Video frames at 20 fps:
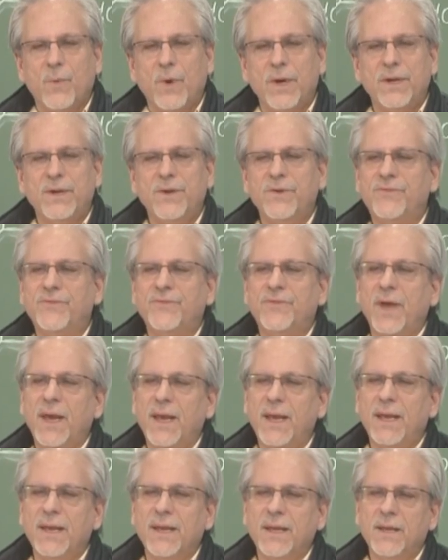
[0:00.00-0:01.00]
what it is
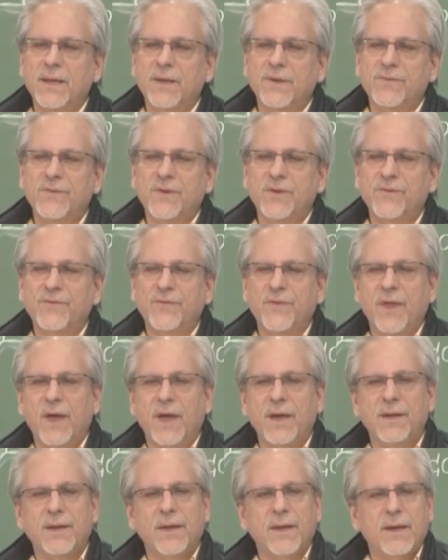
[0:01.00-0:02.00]
saying is, is
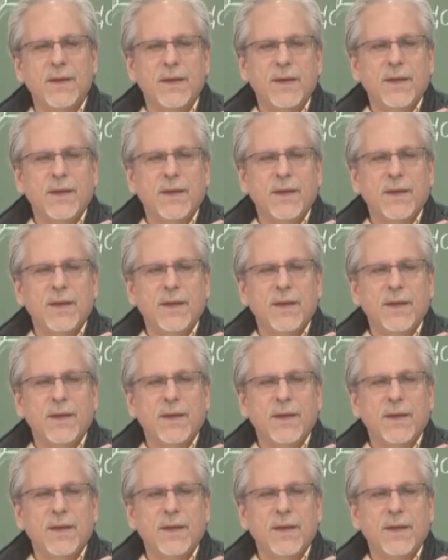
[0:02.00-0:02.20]
that